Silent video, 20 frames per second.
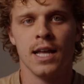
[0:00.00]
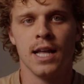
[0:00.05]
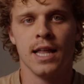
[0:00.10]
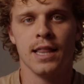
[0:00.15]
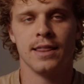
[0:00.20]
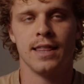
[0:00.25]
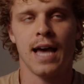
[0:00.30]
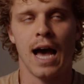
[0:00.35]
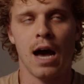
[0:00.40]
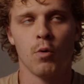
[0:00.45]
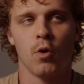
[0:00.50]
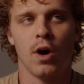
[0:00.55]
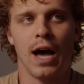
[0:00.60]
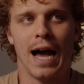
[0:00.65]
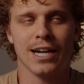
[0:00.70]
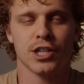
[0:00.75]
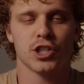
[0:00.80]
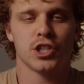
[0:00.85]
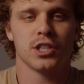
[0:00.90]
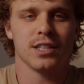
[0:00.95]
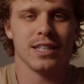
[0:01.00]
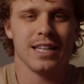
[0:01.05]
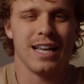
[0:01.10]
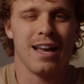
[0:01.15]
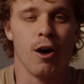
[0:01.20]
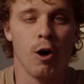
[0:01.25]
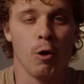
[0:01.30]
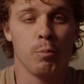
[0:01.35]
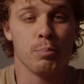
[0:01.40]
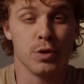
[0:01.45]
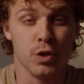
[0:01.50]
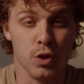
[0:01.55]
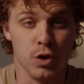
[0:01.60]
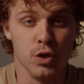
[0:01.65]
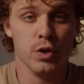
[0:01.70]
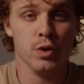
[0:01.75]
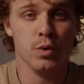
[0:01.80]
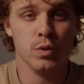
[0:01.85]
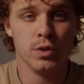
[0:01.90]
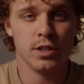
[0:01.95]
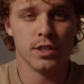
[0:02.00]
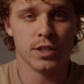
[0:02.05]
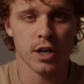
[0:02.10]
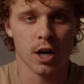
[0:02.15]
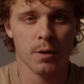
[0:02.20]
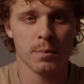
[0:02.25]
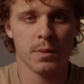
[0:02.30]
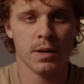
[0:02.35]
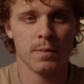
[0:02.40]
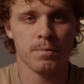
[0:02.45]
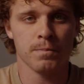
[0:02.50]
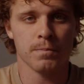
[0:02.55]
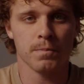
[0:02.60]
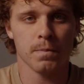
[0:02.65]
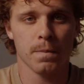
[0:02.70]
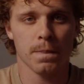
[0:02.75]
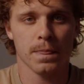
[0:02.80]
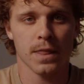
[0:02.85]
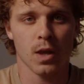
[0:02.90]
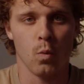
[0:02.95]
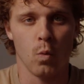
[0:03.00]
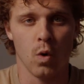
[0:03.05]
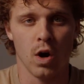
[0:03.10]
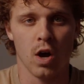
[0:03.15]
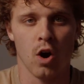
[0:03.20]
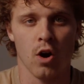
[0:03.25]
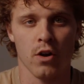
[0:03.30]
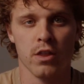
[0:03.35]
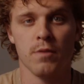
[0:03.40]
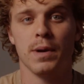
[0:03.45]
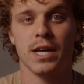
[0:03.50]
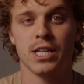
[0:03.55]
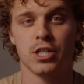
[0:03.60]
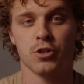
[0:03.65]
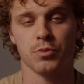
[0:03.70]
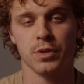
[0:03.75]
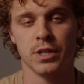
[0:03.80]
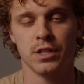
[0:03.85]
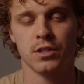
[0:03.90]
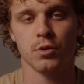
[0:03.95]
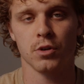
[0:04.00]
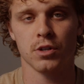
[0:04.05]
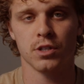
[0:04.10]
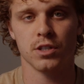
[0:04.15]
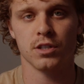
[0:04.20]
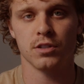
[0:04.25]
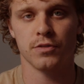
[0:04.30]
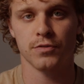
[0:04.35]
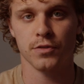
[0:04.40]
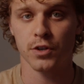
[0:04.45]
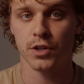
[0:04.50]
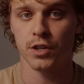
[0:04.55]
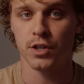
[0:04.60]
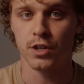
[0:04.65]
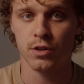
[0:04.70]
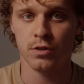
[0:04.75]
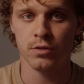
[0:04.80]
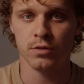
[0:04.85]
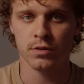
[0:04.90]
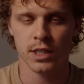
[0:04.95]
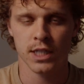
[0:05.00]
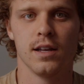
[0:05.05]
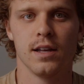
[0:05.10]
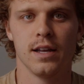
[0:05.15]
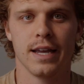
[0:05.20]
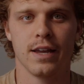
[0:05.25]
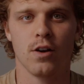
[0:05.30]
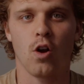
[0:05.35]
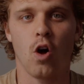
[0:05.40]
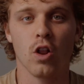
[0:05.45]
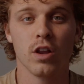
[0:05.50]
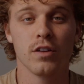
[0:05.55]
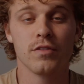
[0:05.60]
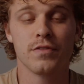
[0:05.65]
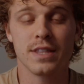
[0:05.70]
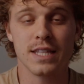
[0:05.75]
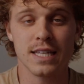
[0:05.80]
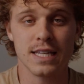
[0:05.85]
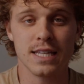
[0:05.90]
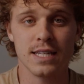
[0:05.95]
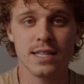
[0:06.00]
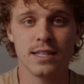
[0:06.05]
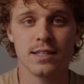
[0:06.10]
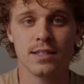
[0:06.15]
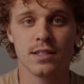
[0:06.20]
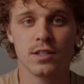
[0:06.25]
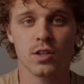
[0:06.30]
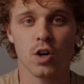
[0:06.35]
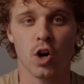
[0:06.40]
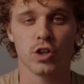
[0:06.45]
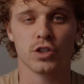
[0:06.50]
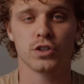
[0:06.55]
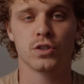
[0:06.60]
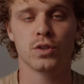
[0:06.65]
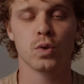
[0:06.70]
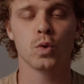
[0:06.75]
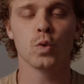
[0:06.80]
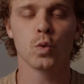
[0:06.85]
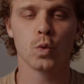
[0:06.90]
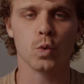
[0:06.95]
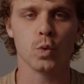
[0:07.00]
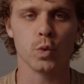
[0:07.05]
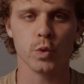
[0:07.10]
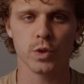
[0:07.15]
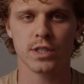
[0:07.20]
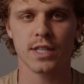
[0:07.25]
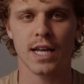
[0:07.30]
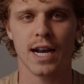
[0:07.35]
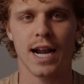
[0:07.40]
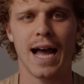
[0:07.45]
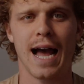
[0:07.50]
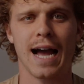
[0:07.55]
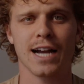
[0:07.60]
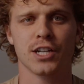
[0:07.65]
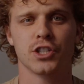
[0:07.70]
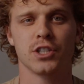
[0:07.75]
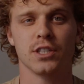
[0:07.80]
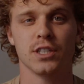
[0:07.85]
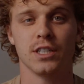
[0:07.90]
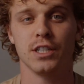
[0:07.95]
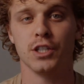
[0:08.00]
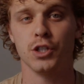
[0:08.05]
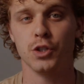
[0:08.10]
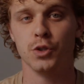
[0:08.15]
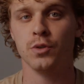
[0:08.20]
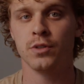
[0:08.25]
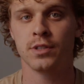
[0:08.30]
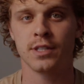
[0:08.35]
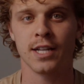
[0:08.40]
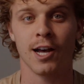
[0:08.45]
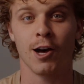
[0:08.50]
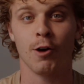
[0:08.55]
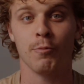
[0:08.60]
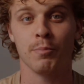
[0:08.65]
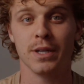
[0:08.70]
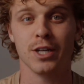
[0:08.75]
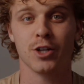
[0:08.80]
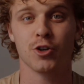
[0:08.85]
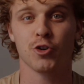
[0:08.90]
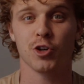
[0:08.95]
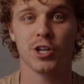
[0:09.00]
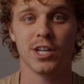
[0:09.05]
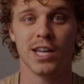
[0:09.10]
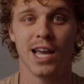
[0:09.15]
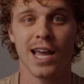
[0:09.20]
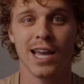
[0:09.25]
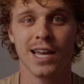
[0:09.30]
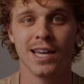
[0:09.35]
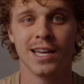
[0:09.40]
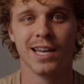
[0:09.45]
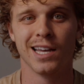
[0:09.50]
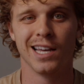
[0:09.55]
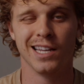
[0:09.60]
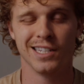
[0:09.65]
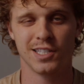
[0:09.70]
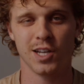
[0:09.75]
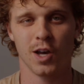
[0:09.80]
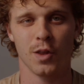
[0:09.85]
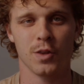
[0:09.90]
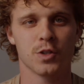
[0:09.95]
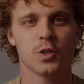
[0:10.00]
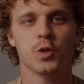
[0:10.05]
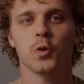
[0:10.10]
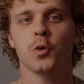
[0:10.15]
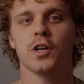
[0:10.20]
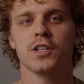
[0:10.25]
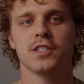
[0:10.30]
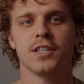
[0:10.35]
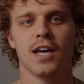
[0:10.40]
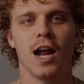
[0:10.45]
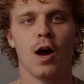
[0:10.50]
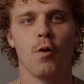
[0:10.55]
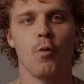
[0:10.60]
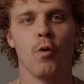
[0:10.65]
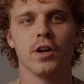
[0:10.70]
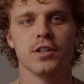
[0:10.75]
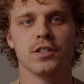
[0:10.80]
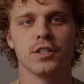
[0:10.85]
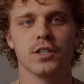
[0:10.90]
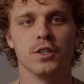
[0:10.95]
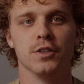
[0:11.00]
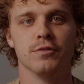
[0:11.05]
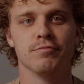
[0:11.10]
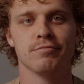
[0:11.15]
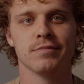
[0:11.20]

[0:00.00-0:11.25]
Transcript: that will actually help you determine what are the best resources for you. And all of these are tools that I actually use to help me create and tell the stories that I want to.